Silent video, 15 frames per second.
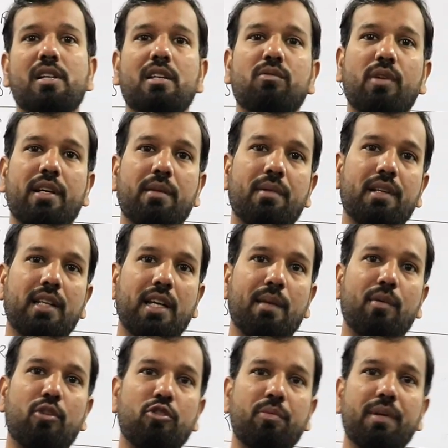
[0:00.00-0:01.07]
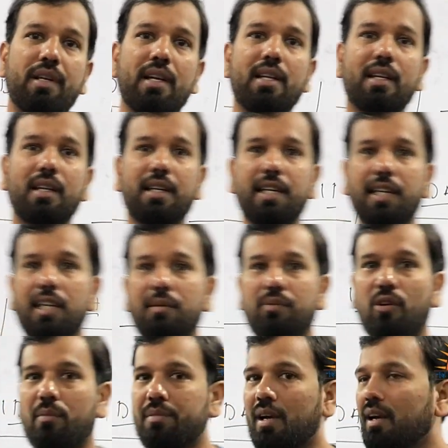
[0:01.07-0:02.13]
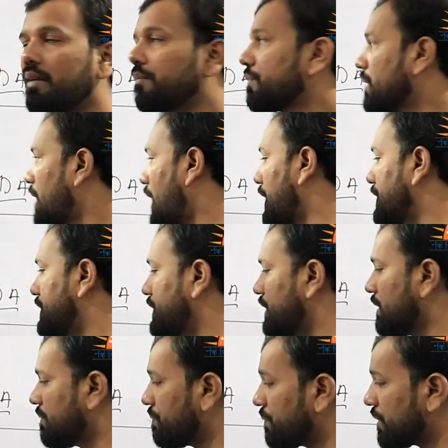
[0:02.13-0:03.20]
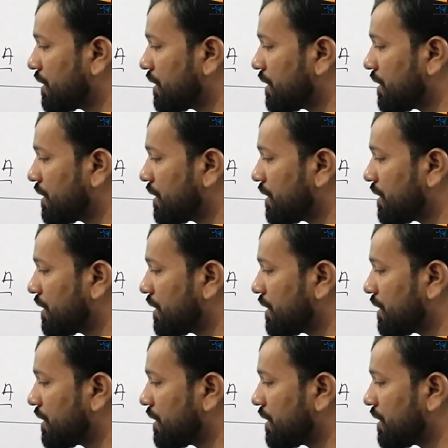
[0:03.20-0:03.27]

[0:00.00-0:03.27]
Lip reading: charge, whatever the amount we are taking from the IDA.